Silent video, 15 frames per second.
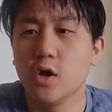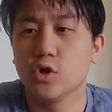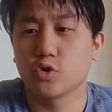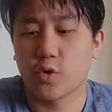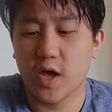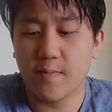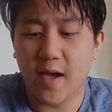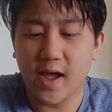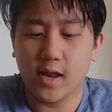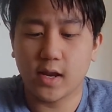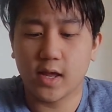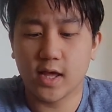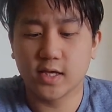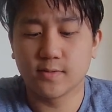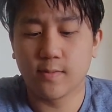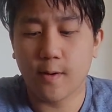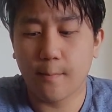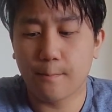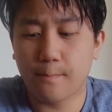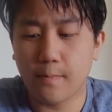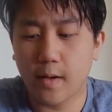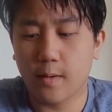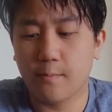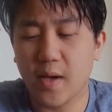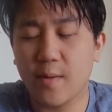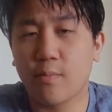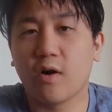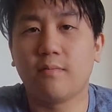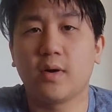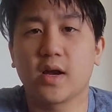So he made his
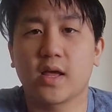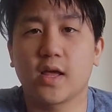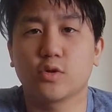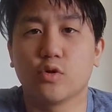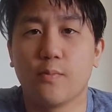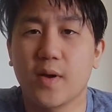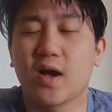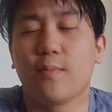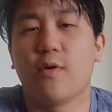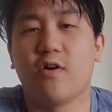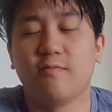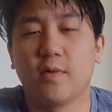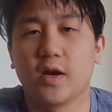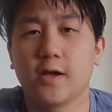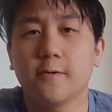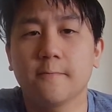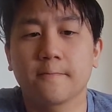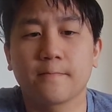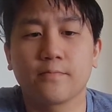big pot of money into a bigger pot of money.